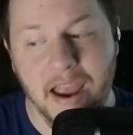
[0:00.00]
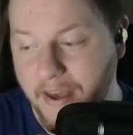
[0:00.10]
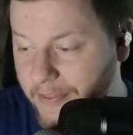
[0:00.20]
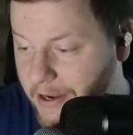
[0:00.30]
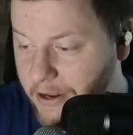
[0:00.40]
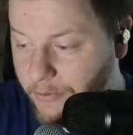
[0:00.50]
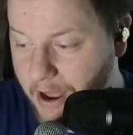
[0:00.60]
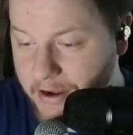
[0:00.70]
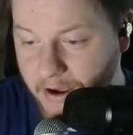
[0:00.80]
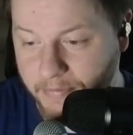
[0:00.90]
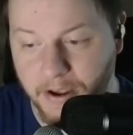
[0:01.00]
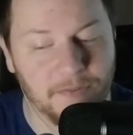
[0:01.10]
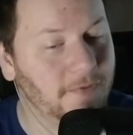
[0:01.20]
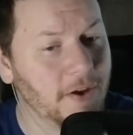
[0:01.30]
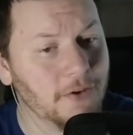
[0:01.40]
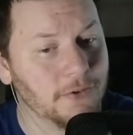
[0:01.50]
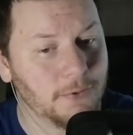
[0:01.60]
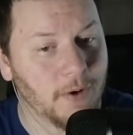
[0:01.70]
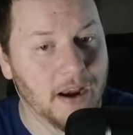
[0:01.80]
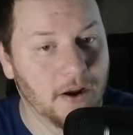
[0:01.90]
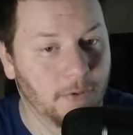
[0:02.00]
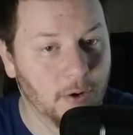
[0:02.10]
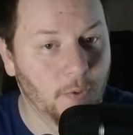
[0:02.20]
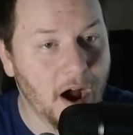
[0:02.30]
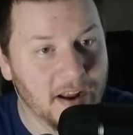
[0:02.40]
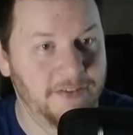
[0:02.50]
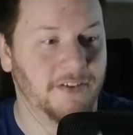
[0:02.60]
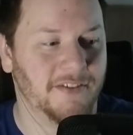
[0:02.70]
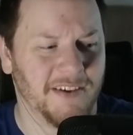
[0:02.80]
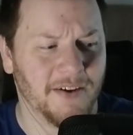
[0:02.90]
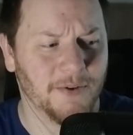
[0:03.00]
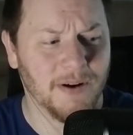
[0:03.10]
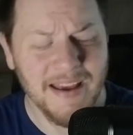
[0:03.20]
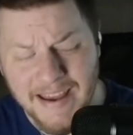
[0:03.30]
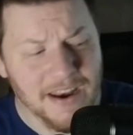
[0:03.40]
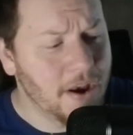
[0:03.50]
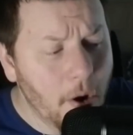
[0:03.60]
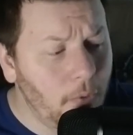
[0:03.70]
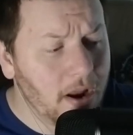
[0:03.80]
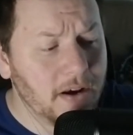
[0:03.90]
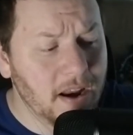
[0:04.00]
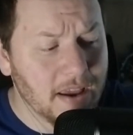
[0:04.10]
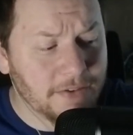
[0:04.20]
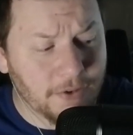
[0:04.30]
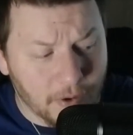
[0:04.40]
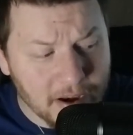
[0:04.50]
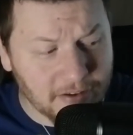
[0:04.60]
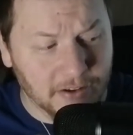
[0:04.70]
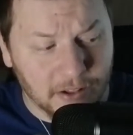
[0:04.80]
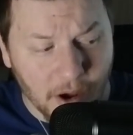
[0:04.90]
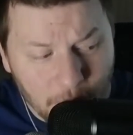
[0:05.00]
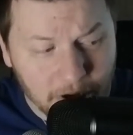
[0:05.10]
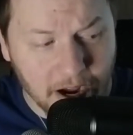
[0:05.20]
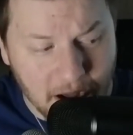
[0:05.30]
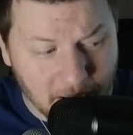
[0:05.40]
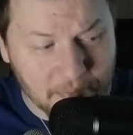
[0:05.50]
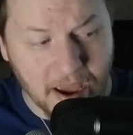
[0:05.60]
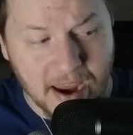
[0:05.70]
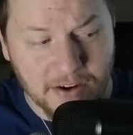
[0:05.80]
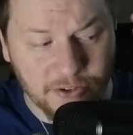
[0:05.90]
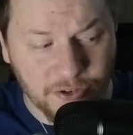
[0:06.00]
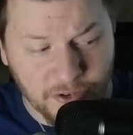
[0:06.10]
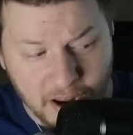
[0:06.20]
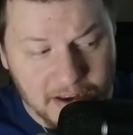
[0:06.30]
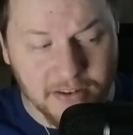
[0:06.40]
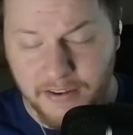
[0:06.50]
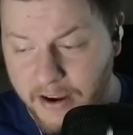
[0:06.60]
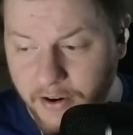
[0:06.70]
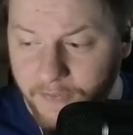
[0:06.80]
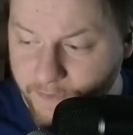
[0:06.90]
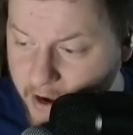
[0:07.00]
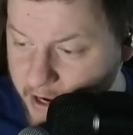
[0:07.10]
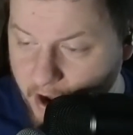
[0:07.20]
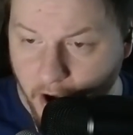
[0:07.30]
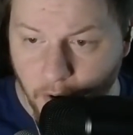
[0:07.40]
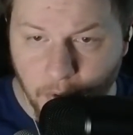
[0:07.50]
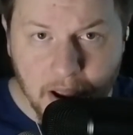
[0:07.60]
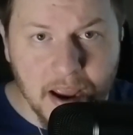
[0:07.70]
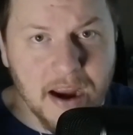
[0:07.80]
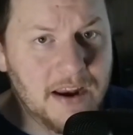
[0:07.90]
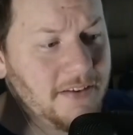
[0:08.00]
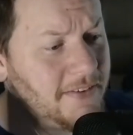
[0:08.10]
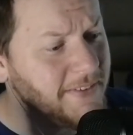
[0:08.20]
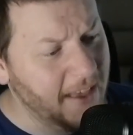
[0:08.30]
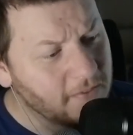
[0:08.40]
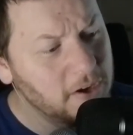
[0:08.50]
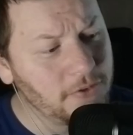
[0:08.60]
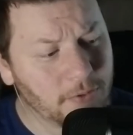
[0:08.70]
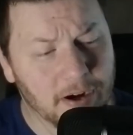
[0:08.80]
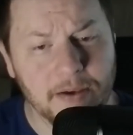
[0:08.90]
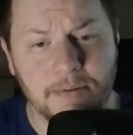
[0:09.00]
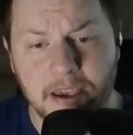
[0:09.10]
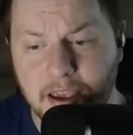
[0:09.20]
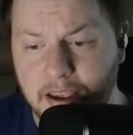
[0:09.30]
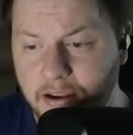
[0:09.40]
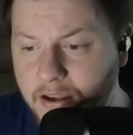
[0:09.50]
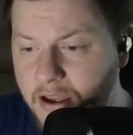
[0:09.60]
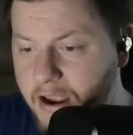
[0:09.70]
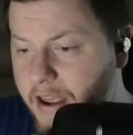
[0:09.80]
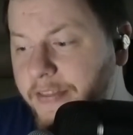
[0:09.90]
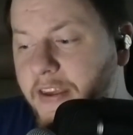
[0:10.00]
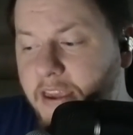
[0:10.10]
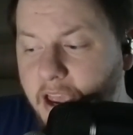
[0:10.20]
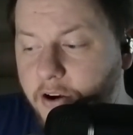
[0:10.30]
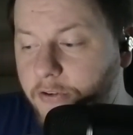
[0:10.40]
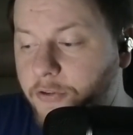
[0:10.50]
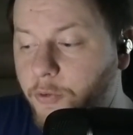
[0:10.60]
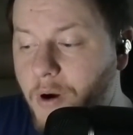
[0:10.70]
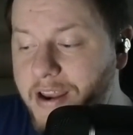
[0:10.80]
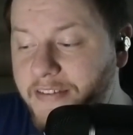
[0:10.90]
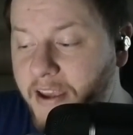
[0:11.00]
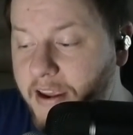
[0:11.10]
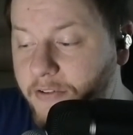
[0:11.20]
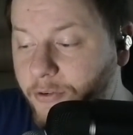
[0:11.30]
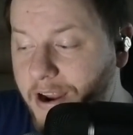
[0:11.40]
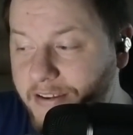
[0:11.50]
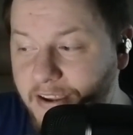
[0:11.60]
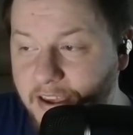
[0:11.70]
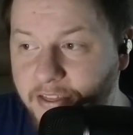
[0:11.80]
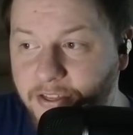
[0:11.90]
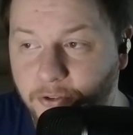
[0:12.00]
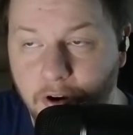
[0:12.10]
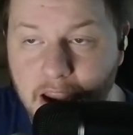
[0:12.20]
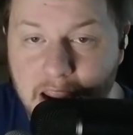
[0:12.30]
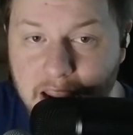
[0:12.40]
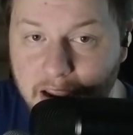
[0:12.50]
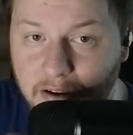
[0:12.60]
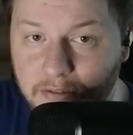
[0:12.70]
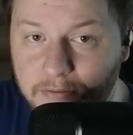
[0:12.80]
and then you end up confused why no one watches you. No one is going to load up a shit tier video in 720p in the year 2023.